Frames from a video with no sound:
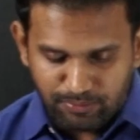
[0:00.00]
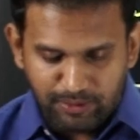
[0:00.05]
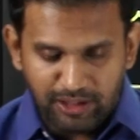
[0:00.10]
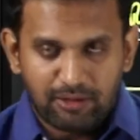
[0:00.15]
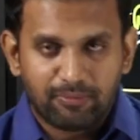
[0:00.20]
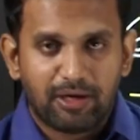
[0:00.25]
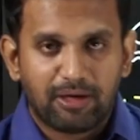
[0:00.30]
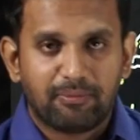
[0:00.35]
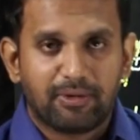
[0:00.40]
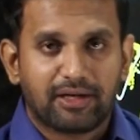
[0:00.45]

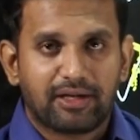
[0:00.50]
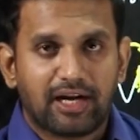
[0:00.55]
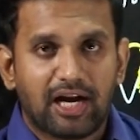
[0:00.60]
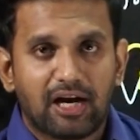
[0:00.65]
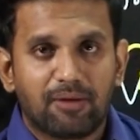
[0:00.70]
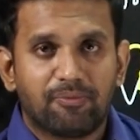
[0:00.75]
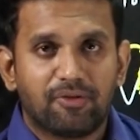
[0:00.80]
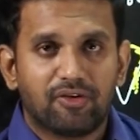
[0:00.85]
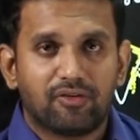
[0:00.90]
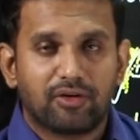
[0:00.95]
built by my
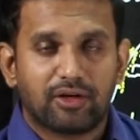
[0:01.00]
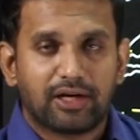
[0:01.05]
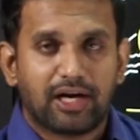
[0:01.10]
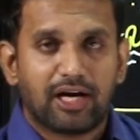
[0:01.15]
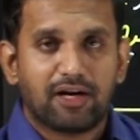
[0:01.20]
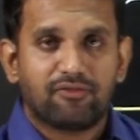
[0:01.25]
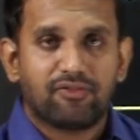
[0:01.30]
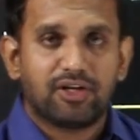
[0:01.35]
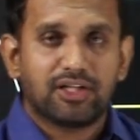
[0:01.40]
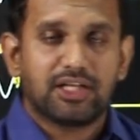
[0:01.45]

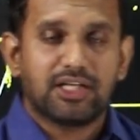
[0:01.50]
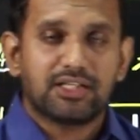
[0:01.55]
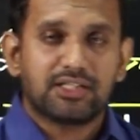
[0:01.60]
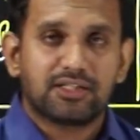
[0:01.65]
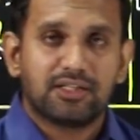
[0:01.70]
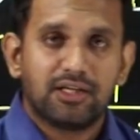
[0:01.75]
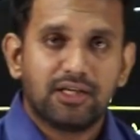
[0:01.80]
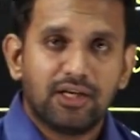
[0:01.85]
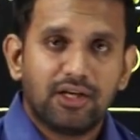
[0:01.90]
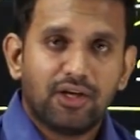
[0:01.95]

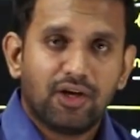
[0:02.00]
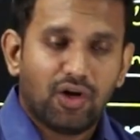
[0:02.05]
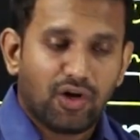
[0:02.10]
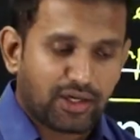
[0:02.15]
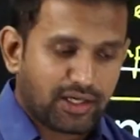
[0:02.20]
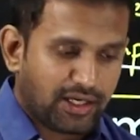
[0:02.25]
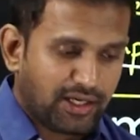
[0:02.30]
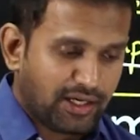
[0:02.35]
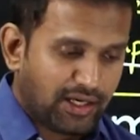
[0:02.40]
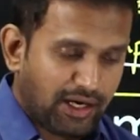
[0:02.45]
grandfathers,
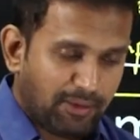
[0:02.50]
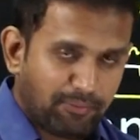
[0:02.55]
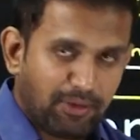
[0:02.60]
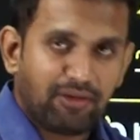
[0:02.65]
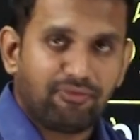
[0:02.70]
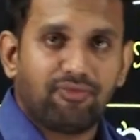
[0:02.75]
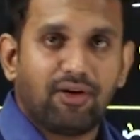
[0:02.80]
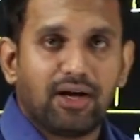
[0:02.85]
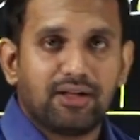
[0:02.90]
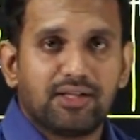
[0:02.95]
okay, my
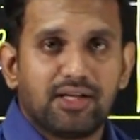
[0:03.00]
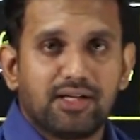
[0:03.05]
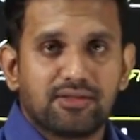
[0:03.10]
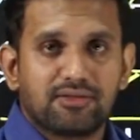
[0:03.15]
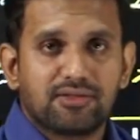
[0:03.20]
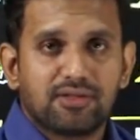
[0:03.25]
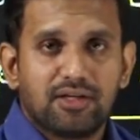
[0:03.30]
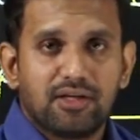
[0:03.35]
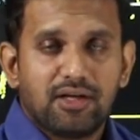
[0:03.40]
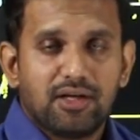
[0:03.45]

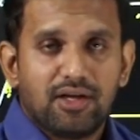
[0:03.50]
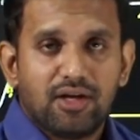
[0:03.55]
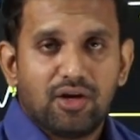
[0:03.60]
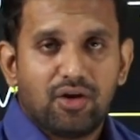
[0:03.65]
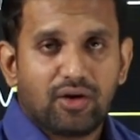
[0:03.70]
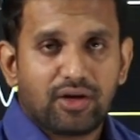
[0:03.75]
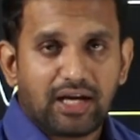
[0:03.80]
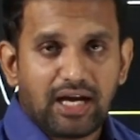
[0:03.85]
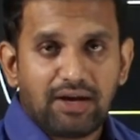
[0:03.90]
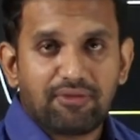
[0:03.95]
fathers,
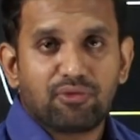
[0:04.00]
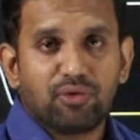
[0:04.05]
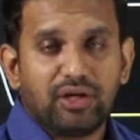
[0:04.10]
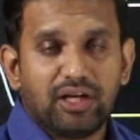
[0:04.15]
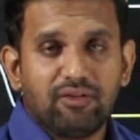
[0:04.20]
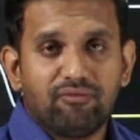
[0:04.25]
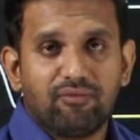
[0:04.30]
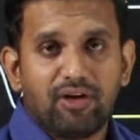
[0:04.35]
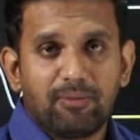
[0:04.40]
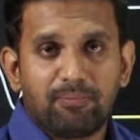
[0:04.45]
okay, I have to
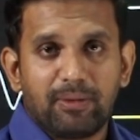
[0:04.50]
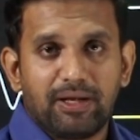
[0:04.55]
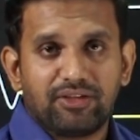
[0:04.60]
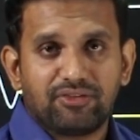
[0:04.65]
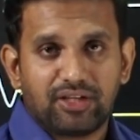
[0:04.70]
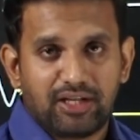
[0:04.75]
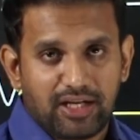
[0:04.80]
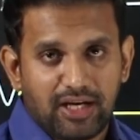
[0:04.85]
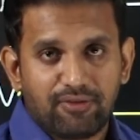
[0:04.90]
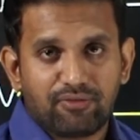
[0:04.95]
leave my place
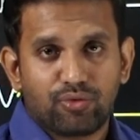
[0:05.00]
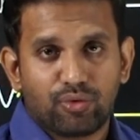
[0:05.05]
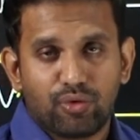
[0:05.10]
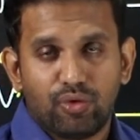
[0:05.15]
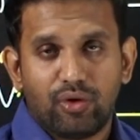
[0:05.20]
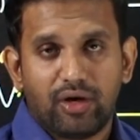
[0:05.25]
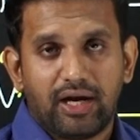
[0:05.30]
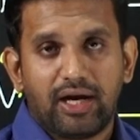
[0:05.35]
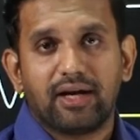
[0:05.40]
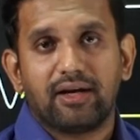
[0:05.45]
and I have to
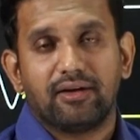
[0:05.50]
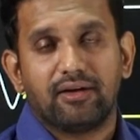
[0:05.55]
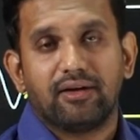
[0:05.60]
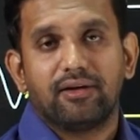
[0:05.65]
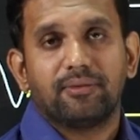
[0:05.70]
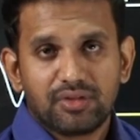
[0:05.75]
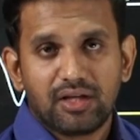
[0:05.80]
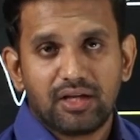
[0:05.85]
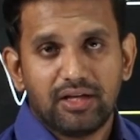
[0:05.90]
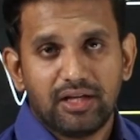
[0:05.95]
go and
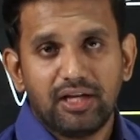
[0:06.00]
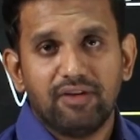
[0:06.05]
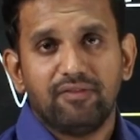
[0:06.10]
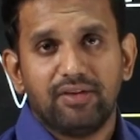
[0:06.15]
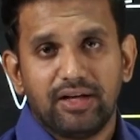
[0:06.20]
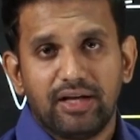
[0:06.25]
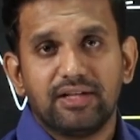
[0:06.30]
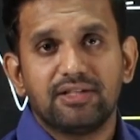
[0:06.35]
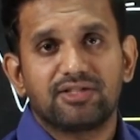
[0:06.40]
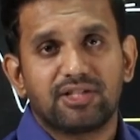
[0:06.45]
live
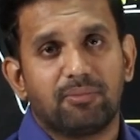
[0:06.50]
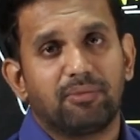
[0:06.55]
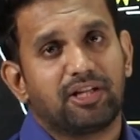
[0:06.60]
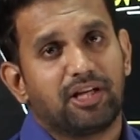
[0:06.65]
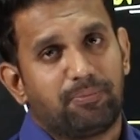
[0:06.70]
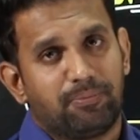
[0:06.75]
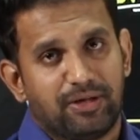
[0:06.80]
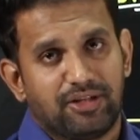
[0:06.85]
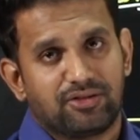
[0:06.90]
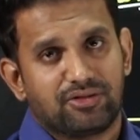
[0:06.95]
in some
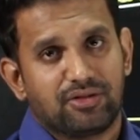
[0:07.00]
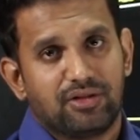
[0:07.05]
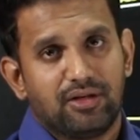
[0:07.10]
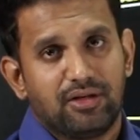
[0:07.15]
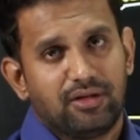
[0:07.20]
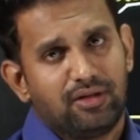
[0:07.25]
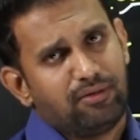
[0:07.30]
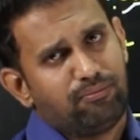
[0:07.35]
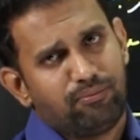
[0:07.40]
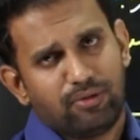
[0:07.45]
other place.
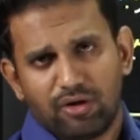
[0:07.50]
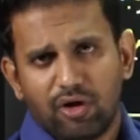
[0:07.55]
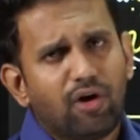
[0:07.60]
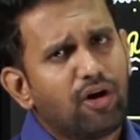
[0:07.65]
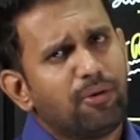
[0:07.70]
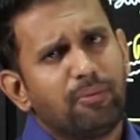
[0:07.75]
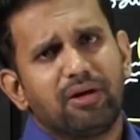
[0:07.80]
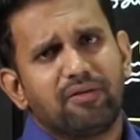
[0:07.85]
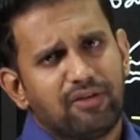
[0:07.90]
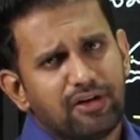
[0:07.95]
But
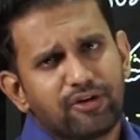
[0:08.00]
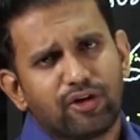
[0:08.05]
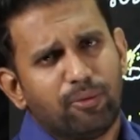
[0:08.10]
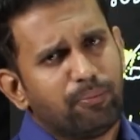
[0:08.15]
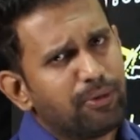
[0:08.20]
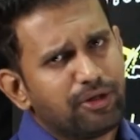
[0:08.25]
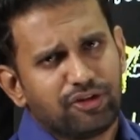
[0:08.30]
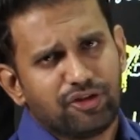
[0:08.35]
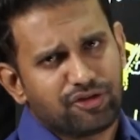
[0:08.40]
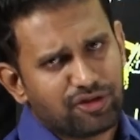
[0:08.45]
government will give
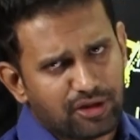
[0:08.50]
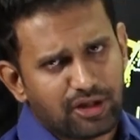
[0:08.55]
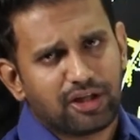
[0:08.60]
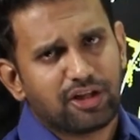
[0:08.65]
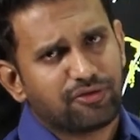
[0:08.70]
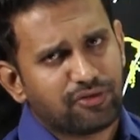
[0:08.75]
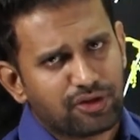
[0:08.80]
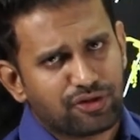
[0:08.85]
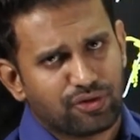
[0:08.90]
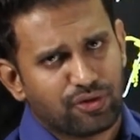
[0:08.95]
compensation, that
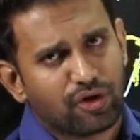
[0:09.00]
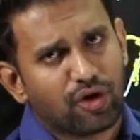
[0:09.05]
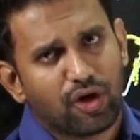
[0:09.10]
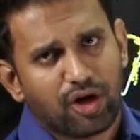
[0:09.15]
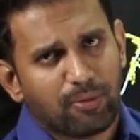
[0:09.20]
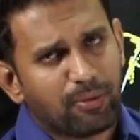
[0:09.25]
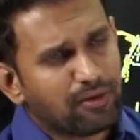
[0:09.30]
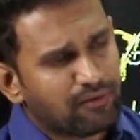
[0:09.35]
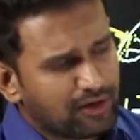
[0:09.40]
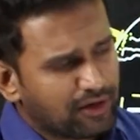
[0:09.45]
is for sure.
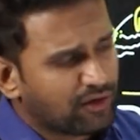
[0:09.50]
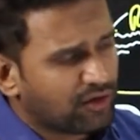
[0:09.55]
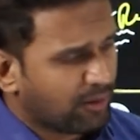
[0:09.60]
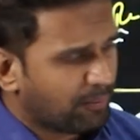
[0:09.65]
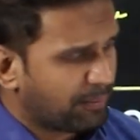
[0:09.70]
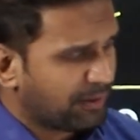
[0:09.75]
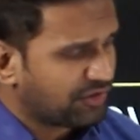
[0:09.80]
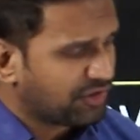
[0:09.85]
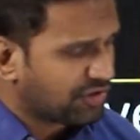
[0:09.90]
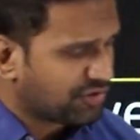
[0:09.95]
Government will give
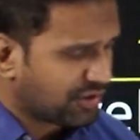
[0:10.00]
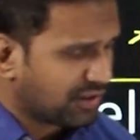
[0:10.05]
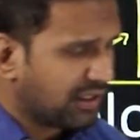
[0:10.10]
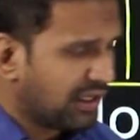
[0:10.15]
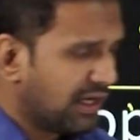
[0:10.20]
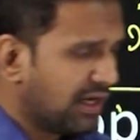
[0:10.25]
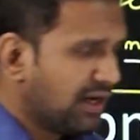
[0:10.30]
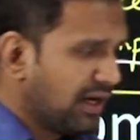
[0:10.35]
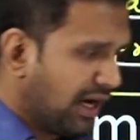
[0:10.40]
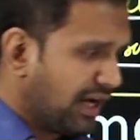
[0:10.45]
compensation,
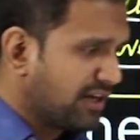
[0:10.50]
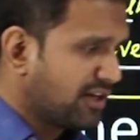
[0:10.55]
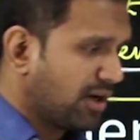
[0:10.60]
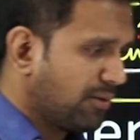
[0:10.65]
and